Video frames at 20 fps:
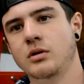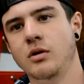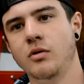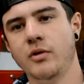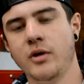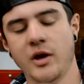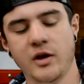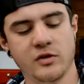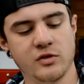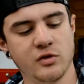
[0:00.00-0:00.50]

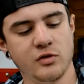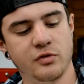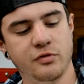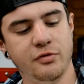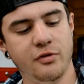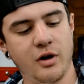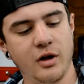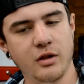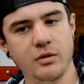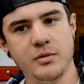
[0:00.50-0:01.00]
Okay, so
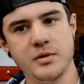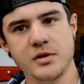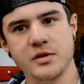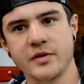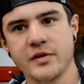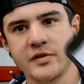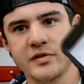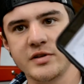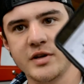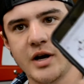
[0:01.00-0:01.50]
following
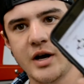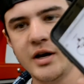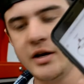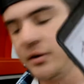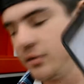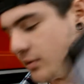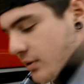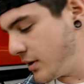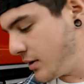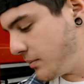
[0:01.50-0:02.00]
this
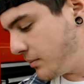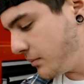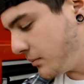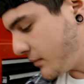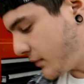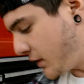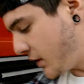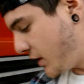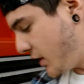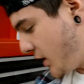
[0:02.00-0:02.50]
diagram,
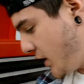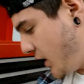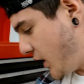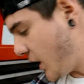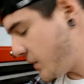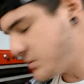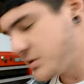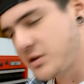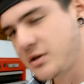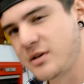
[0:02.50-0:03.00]

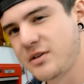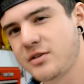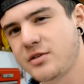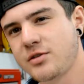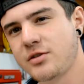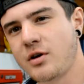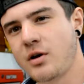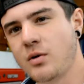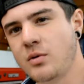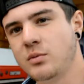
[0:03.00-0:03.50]
I'm just going to
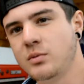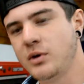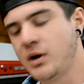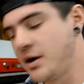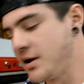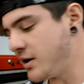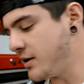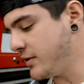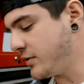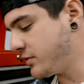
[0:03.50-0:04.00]
start
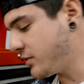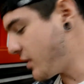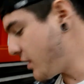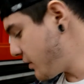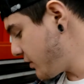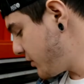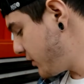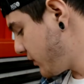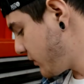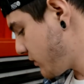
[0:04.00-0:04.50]

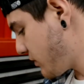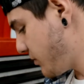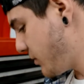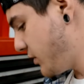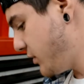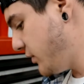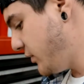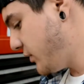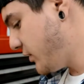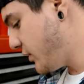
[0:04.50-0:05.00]
soldering some of
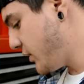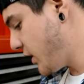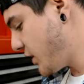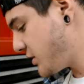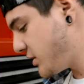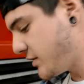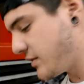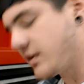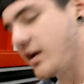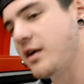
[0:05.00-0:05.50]
these
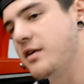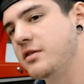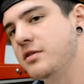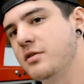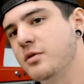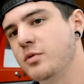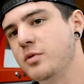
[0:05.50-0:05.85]
connections onto the